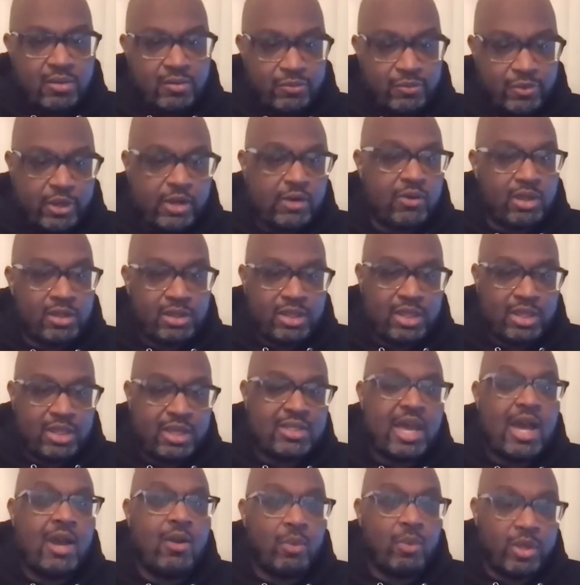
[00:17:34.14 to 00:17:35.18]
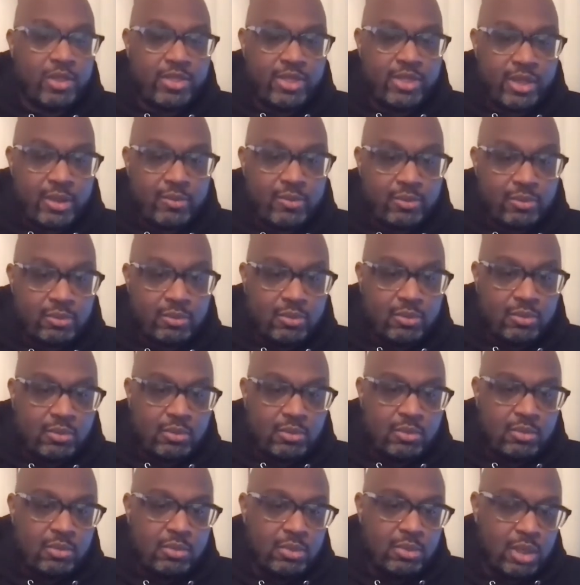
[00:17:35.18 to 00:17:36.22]
figuring things out with them
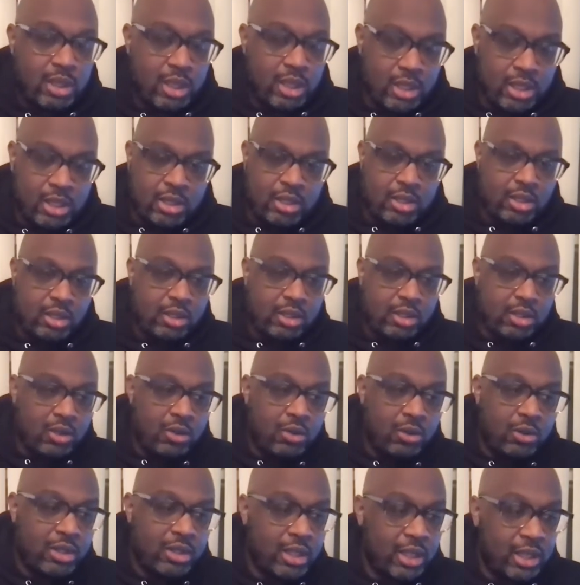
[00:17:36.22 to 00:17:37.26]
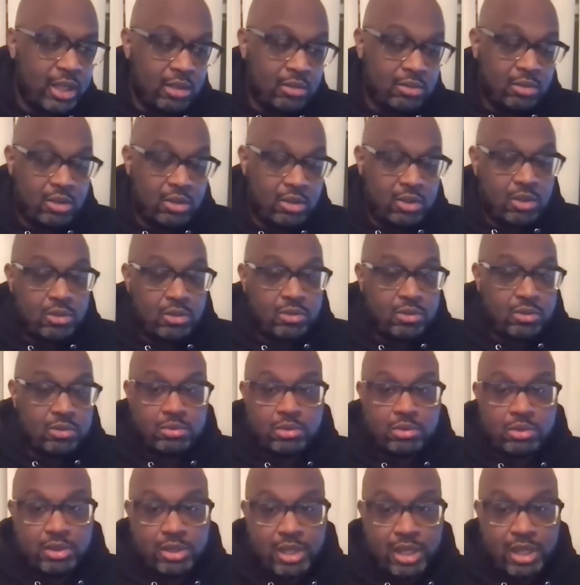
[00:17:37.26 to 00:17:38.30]
and you know and then you
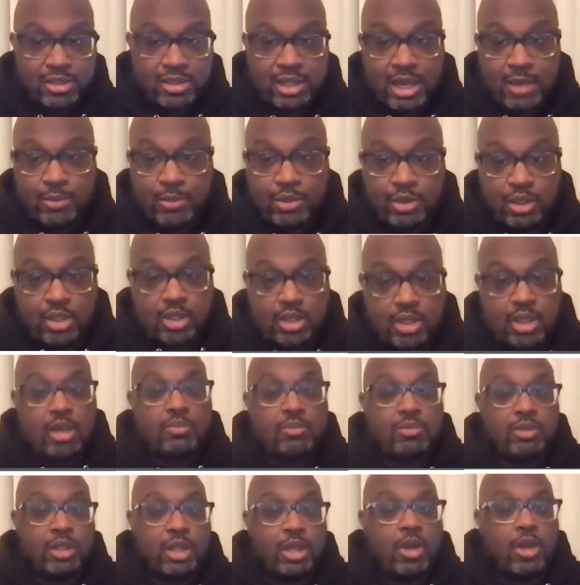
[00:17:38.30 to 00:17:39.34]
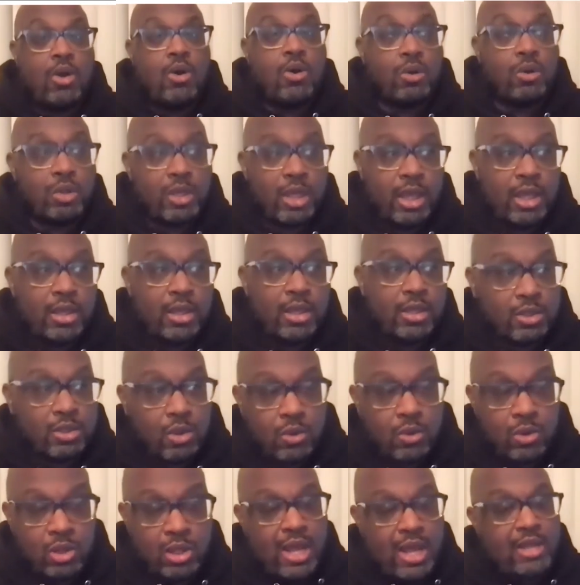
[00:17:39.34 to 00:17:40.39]
know next time you look up you're like oh okay this
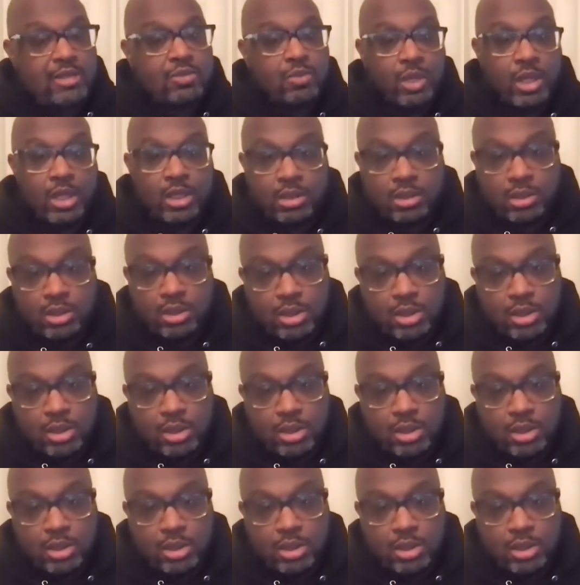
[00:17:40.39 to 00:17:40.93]
whole class went